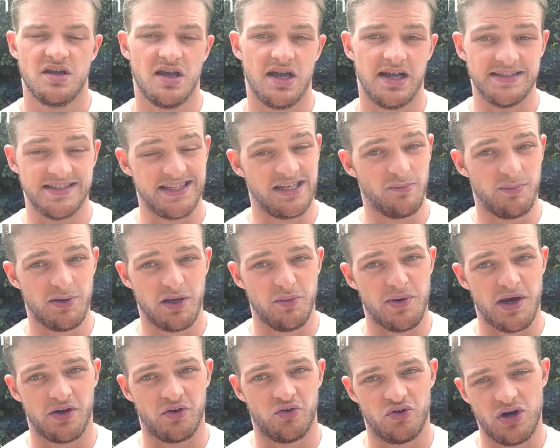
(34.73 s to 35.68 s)
a little bit
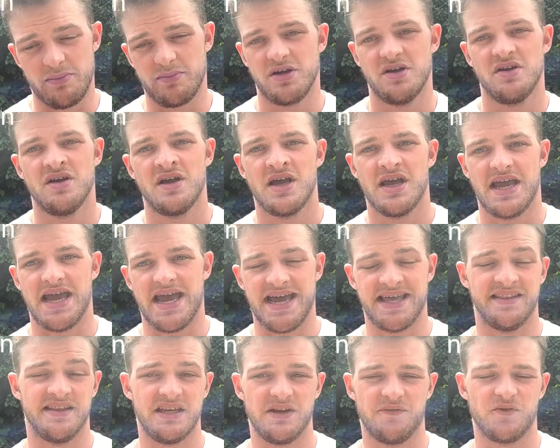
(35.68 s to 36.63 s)
about grammar, and
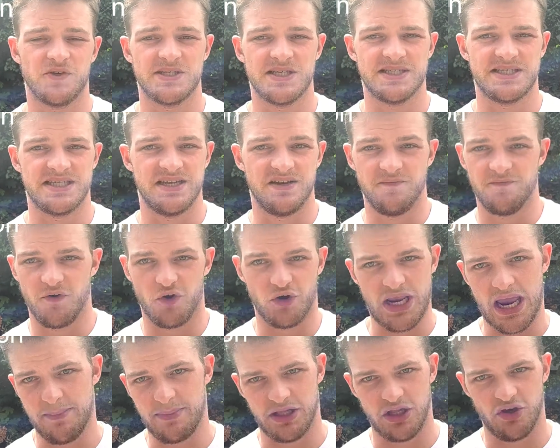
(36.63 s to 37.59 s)
the differences in
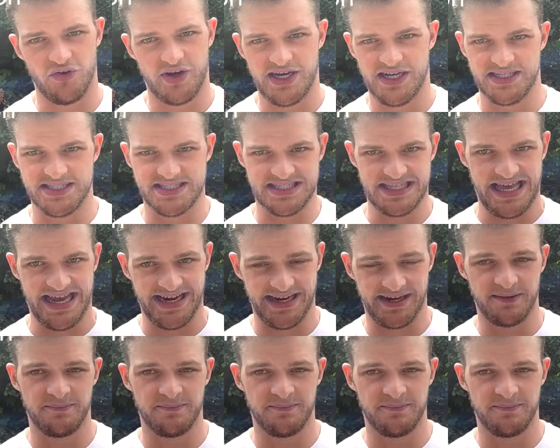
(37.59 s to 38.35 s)
vocabulary and slang.